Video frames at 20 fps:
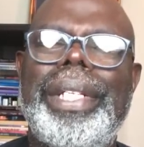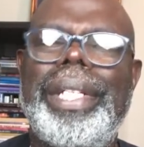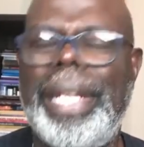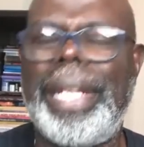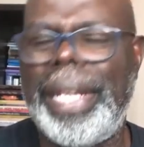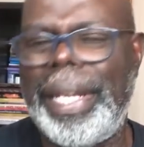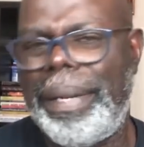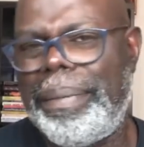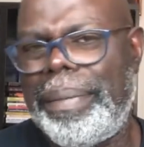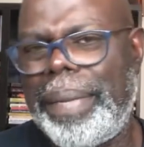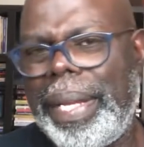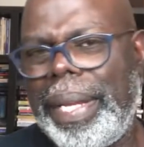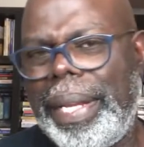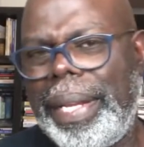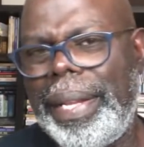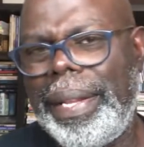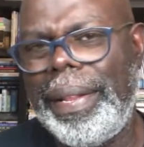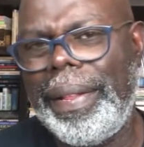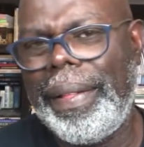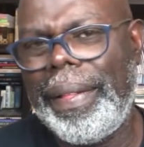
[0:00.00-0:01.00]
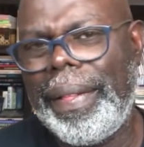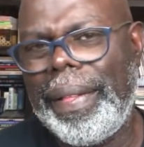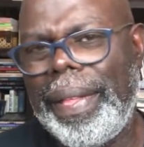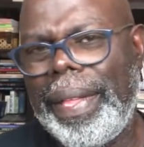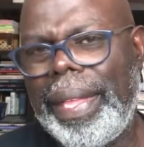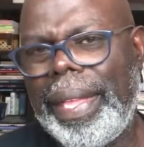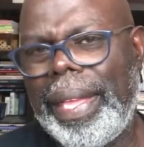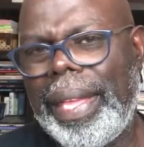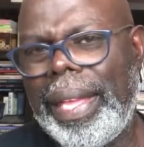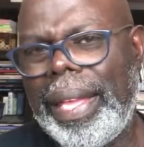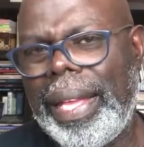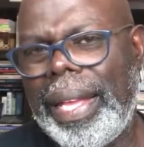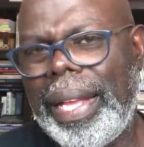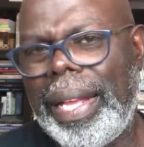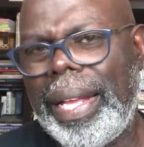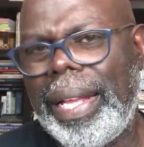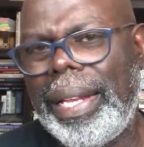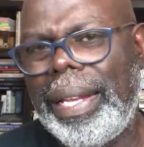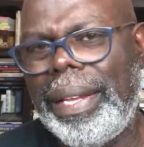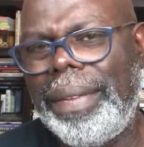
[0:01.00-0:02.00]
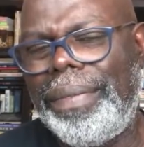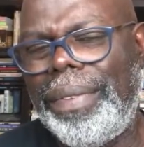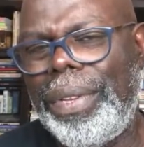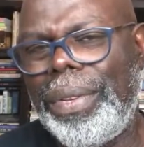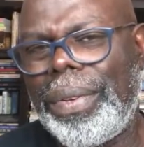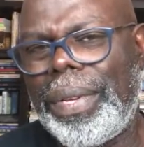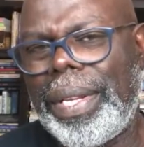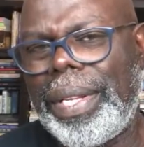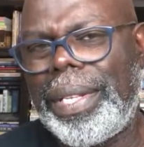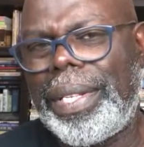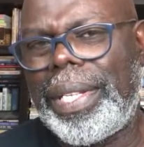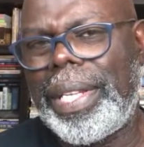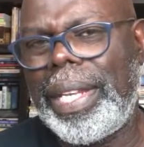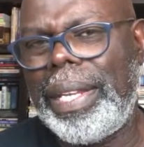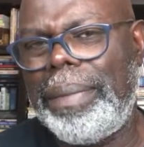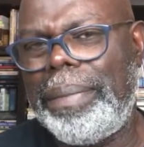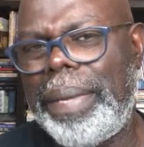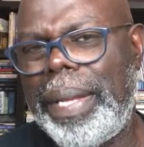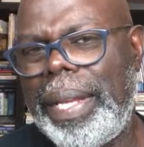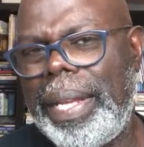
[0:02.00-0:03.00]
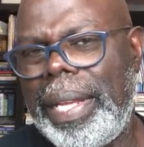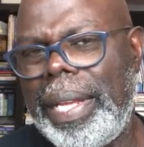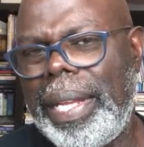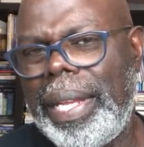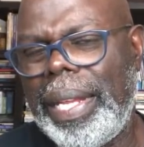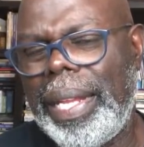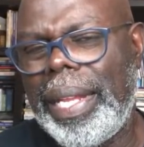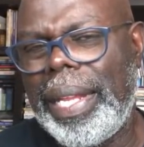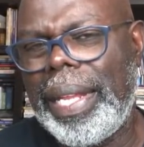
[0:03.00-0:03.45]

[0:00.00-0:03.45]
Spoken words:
hear me, and if you can see me,